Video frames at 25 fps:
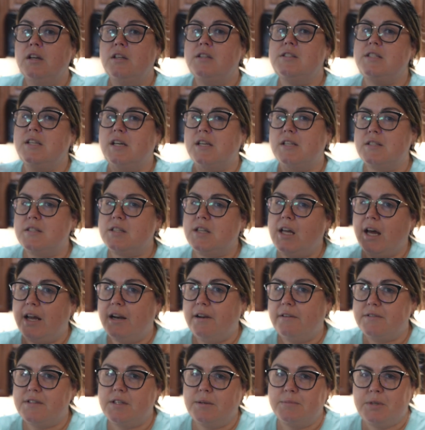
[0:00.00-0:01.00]
does kind
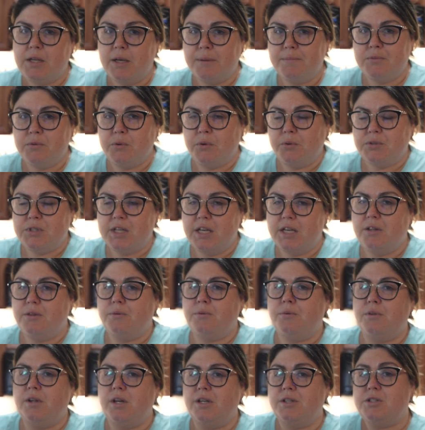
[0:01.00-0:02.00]
of sometimes rotate
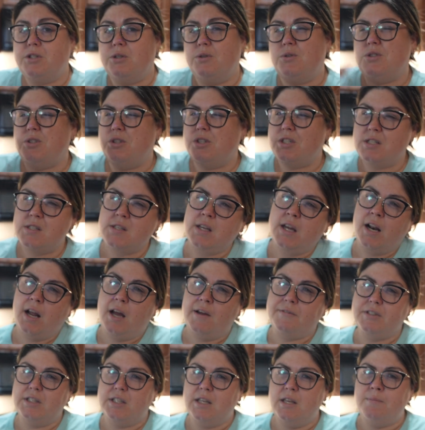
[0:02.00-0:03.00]
through there too, so you just kind of
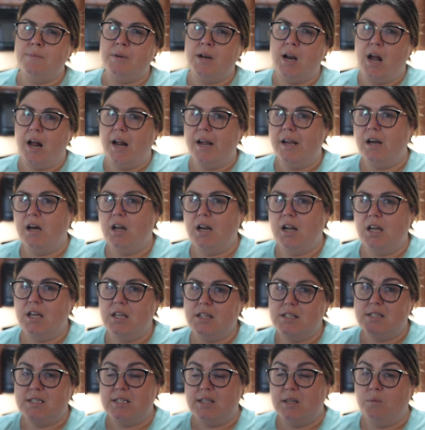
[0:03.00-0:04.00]
have to keep an eye on it
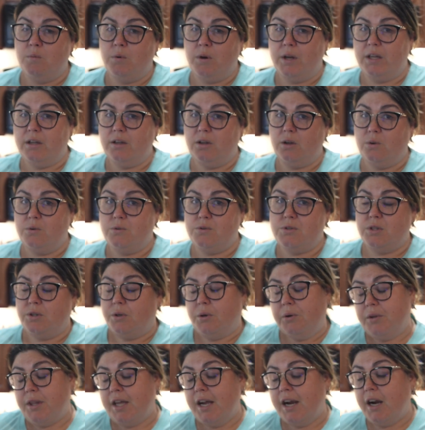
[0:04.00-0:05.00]
and see what goes
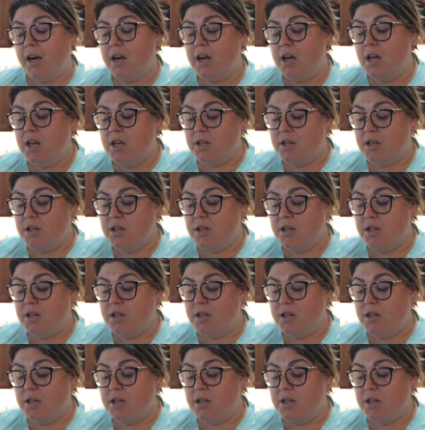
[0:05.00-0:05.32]
through there.